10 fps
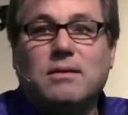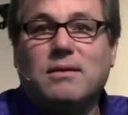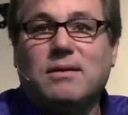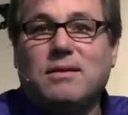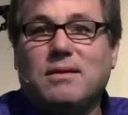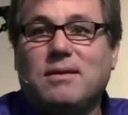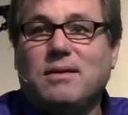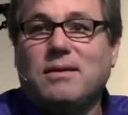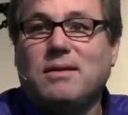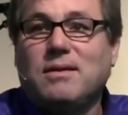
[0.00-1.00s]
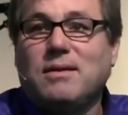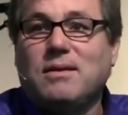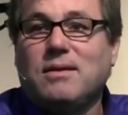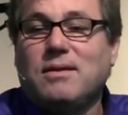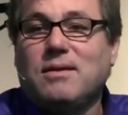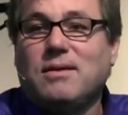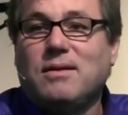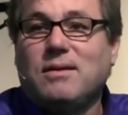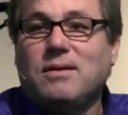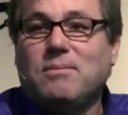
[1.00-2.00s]

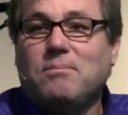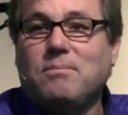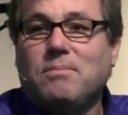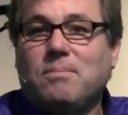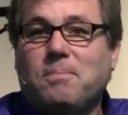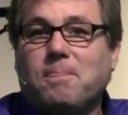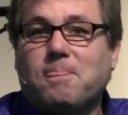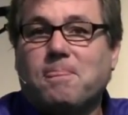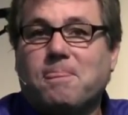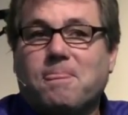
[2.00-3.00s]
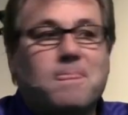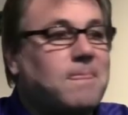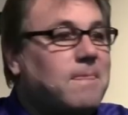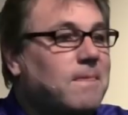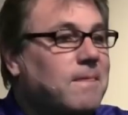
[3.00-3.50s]
No one is speaking in this clip.